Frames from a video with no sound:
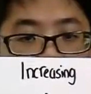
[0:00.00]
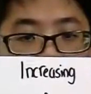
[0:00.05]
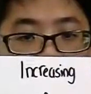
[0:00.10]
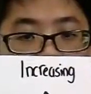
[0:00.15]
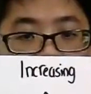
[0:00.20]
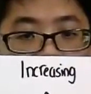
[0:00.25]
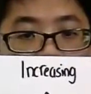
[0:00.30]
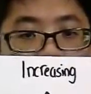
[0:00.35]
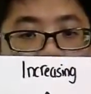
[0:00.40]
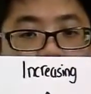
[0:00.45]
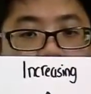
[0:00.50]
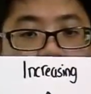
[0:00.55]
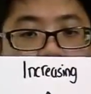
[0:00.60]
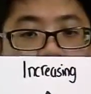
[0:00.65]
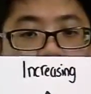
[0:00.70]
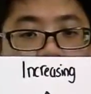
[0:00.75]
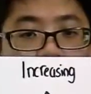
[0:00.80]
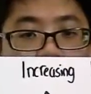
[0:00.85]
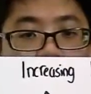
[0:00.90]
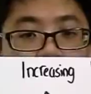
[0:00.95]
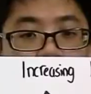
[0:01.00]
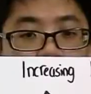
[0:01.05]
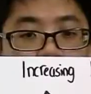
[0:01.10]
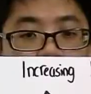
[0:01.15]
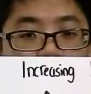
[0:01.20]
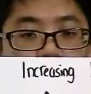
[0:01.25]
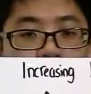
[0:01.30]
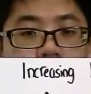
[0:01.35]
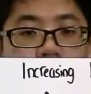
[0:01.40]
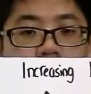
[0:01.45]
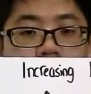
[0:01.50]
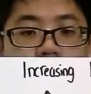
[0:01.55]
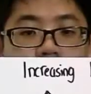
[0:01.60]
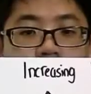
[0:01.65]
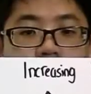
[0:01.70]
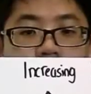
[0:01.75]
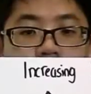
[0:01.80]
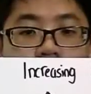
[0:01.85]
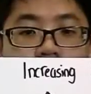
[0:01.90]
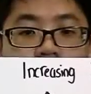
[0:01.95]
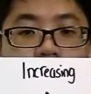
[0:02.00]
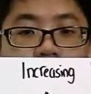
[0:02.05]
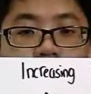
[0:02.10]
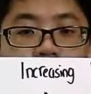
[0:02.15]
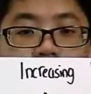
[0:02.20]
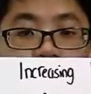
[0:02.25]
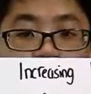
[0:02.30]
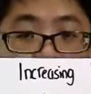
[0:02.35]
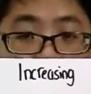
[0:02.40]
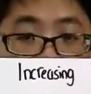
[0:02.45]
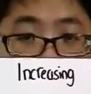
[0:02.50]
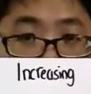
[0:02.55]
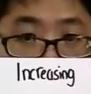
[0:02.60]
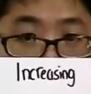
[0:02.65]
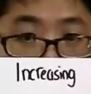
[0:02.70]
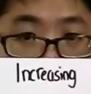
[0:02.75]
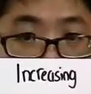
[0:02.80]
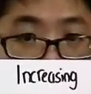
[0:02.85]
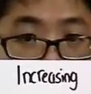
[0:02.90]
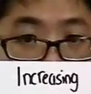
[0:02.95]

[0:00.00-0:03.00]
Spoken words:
it will be a increasing function.